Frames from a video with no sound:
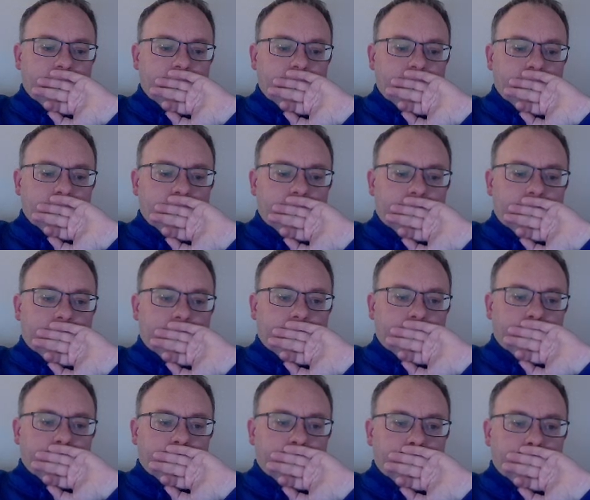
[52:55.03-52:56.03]
Wow.
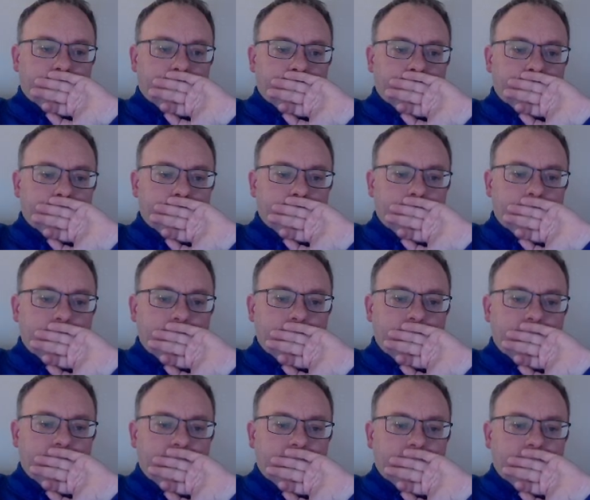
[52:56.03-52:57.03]

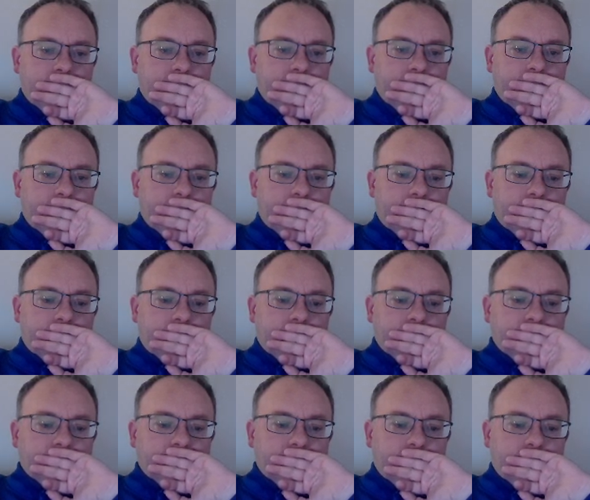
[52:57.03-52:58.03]
Yeah,
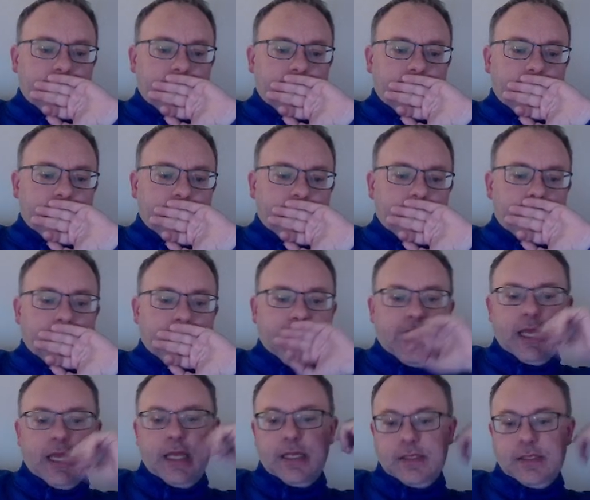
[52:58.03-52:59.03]
and suddenly my
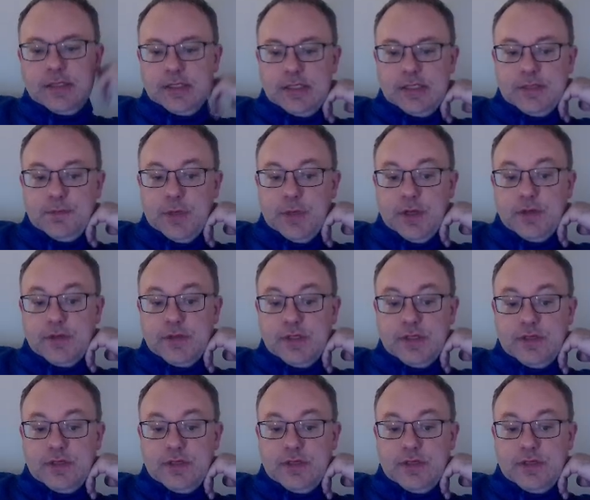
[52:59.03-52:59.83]
king is exposed. This is a